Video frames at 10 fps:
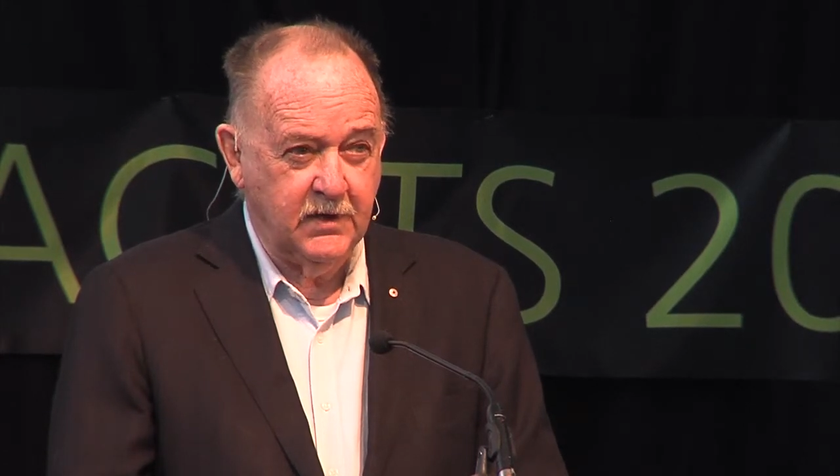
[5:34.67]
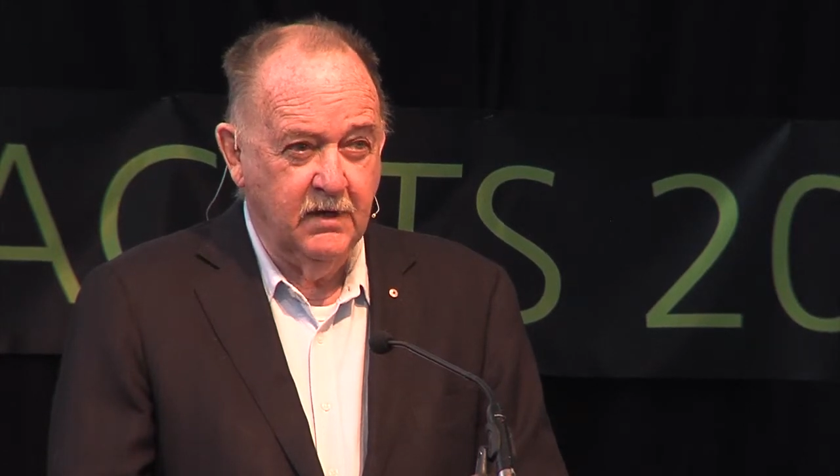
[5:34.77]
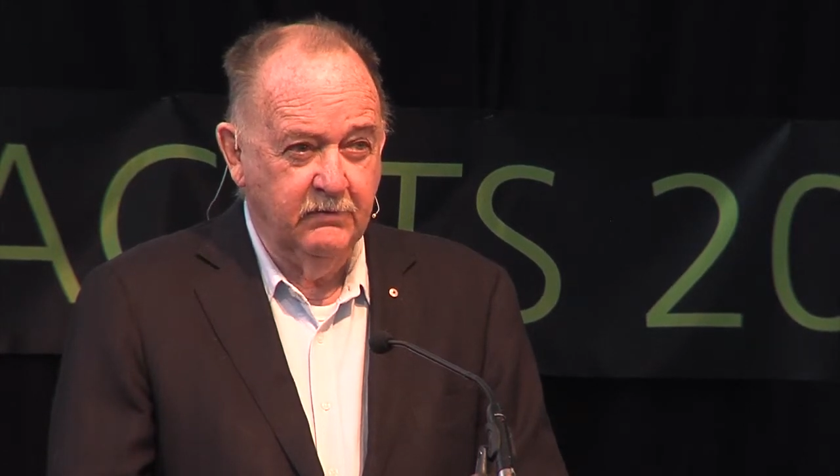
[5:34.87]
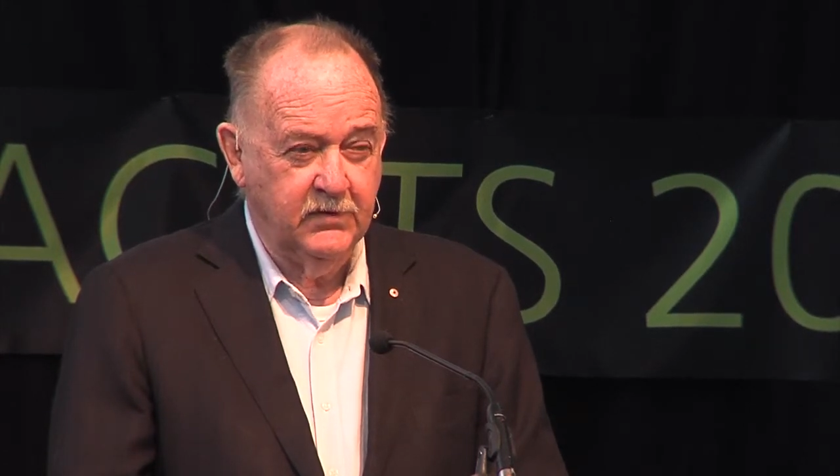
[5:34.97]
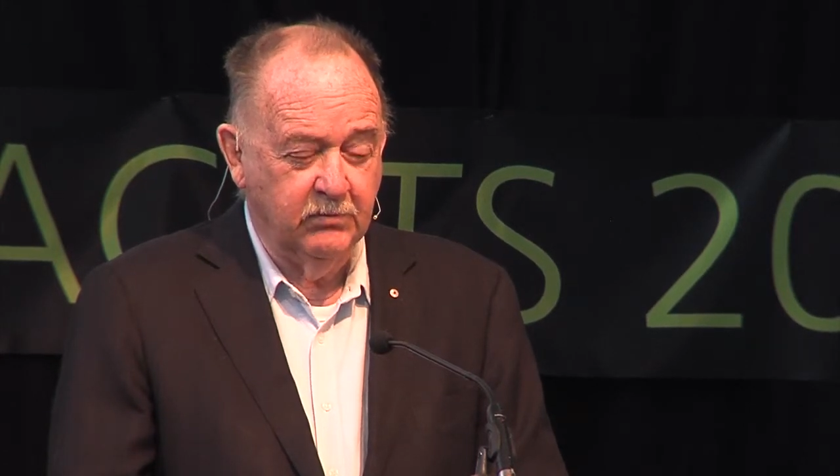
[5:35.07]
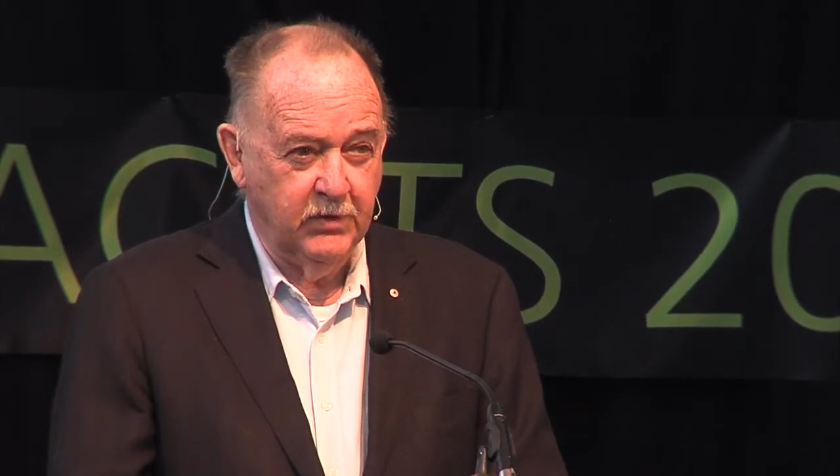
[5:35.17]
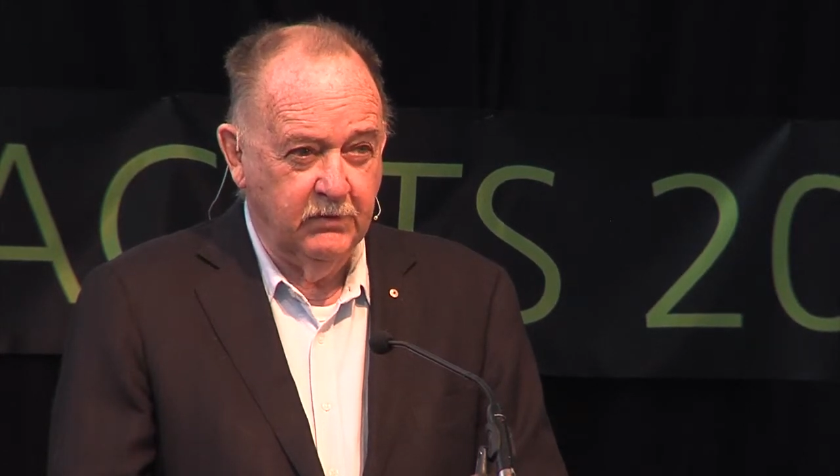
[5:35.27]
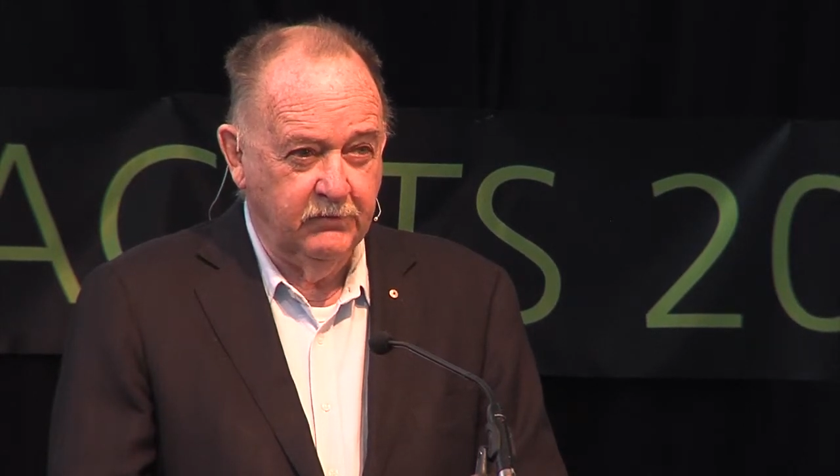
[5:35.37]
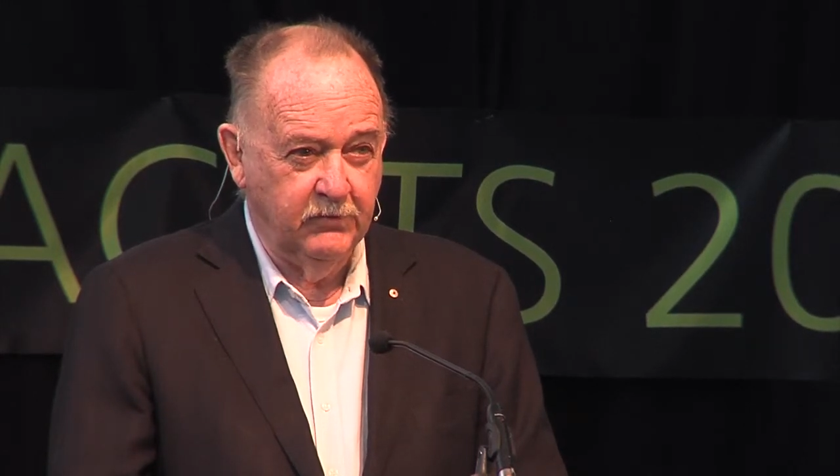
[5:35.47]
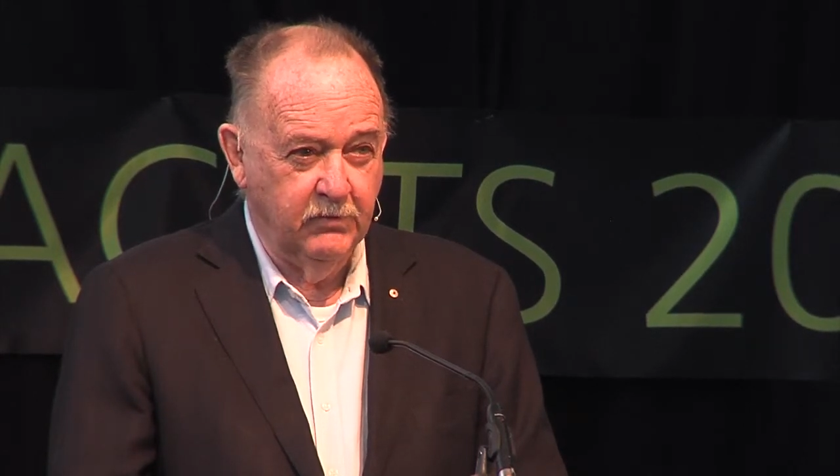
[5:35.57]

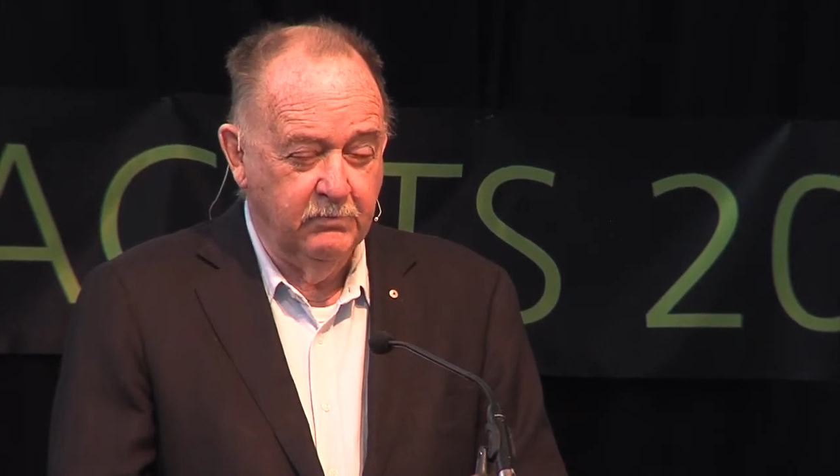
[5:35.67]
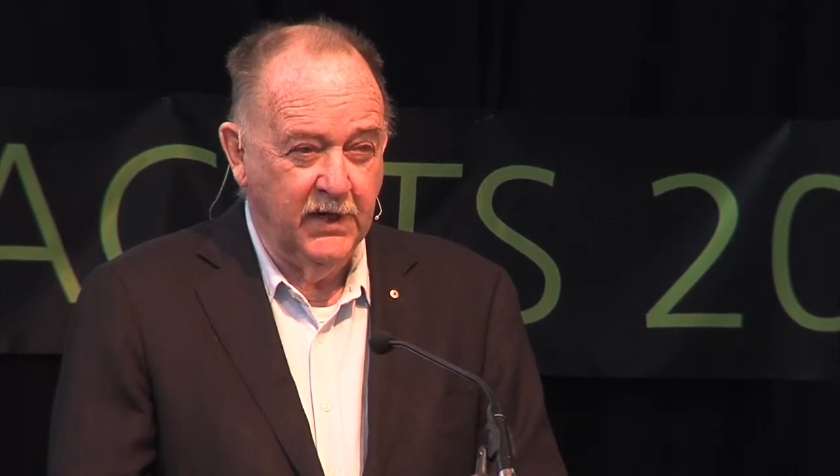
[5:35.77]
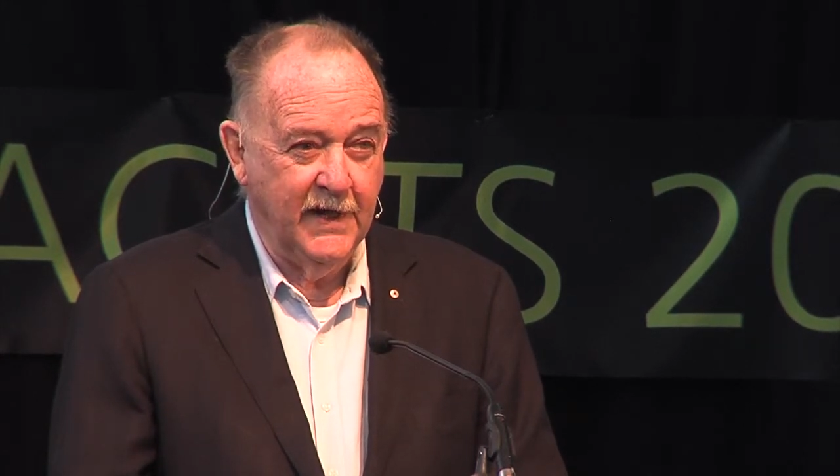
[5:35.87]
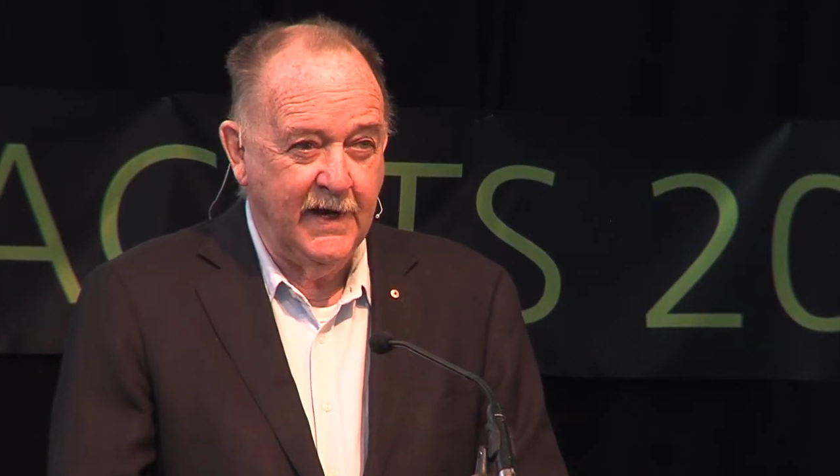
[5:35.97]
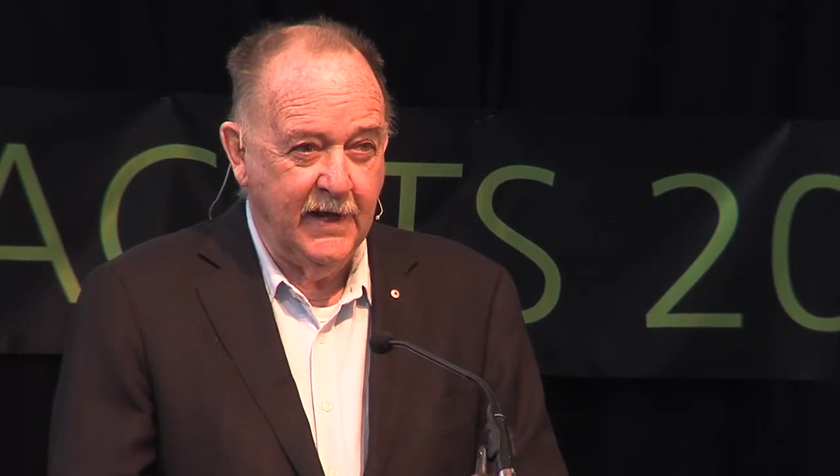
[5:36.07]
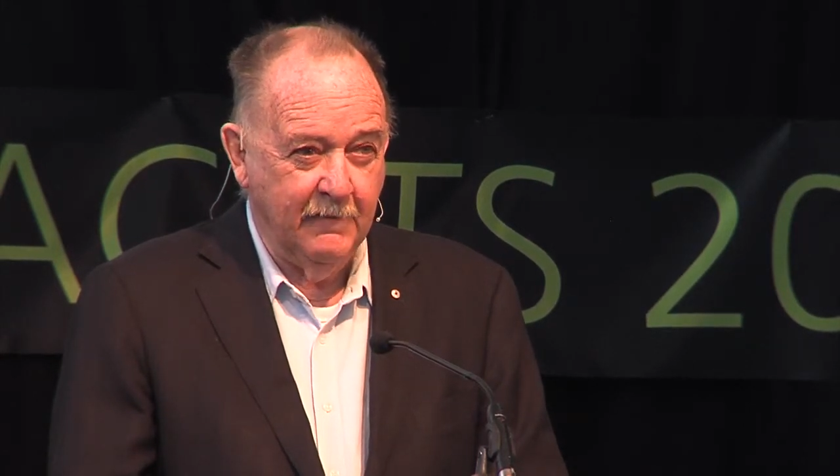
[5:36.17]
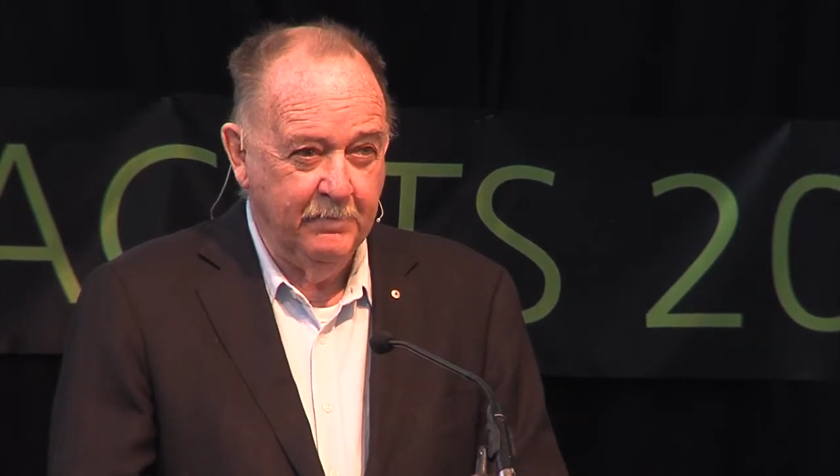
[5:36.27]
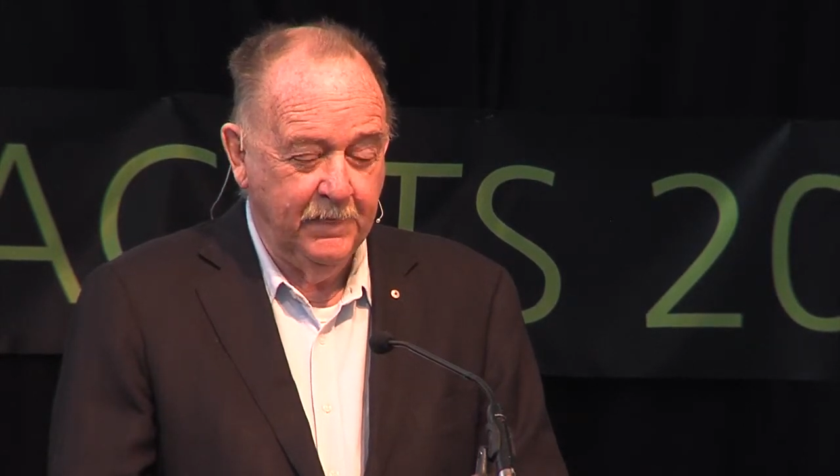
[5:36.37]
comfortably for millennia.